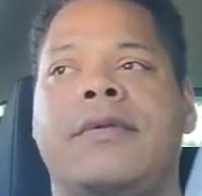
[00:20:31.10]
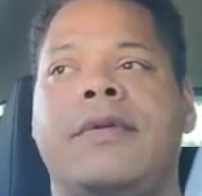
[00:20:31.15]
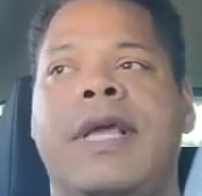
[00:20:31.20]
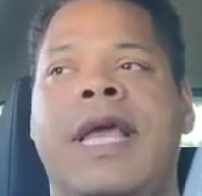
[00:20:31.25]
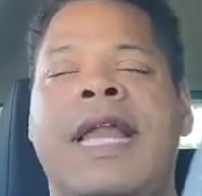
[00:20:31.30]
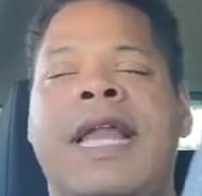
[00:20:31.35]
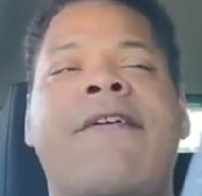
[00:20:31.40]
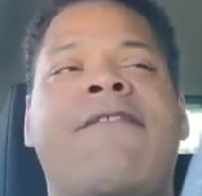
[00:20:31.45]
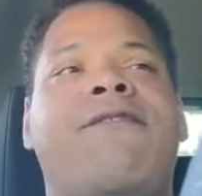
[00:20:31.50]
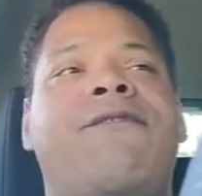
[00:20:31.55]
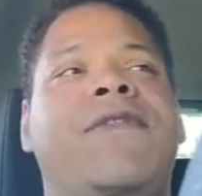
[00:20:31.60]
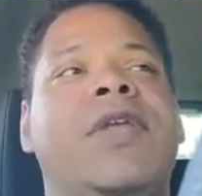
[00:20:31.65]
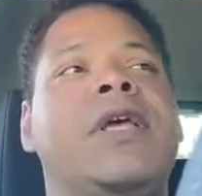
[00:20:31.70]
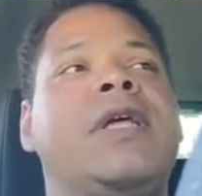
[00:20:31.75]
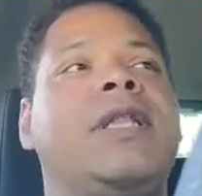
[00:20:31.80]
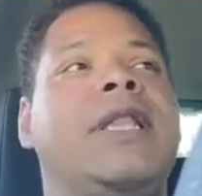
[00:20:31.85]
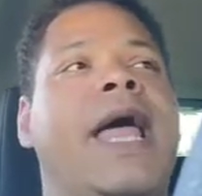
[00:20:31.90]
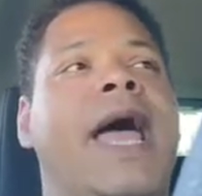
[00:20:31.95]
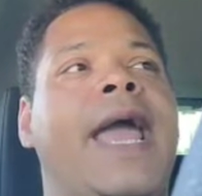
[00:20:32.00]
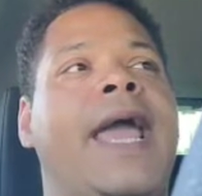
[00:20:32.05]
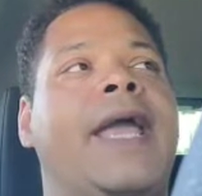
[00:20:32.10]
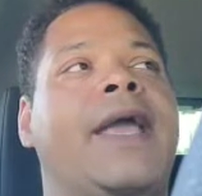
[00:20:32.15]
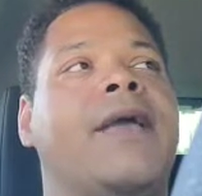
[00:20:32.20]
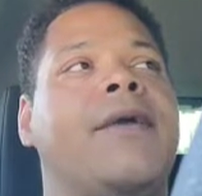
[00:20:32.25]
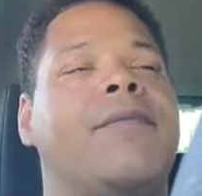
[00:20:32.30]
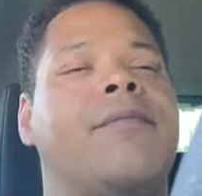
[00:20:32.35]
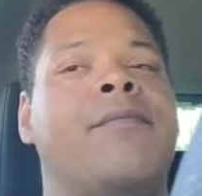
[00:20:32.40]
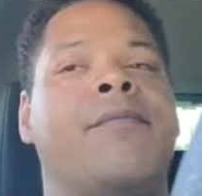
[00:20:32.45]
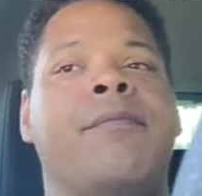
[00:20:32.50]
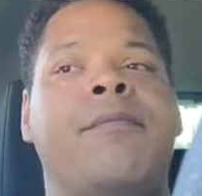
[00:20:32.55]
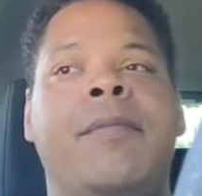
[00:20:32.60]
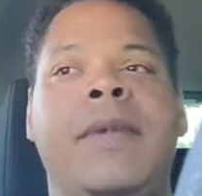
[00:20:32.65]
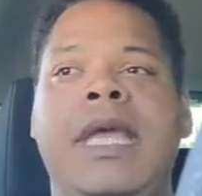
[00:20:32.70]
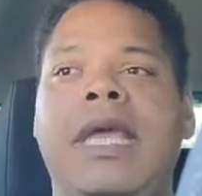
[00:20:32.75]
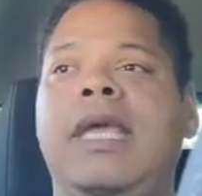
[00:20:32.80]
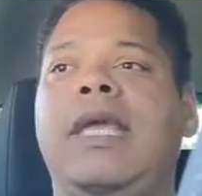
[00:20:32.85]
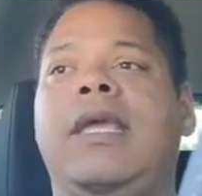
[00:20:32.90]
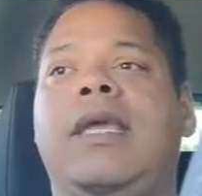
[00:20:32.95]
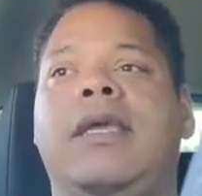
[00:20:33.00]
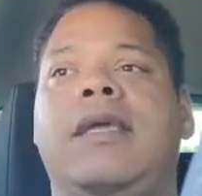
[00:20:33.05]
And I feel like
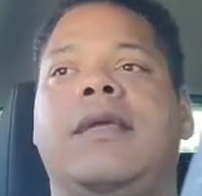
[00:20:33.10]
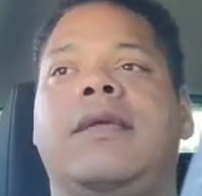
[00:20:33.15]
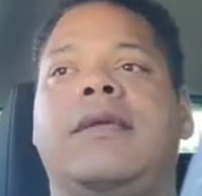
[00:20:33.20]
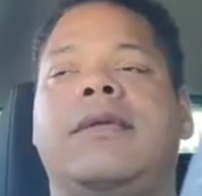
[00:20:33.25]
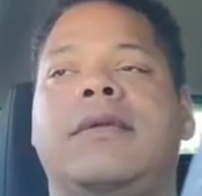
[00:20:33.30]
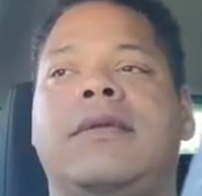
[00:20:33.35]
me,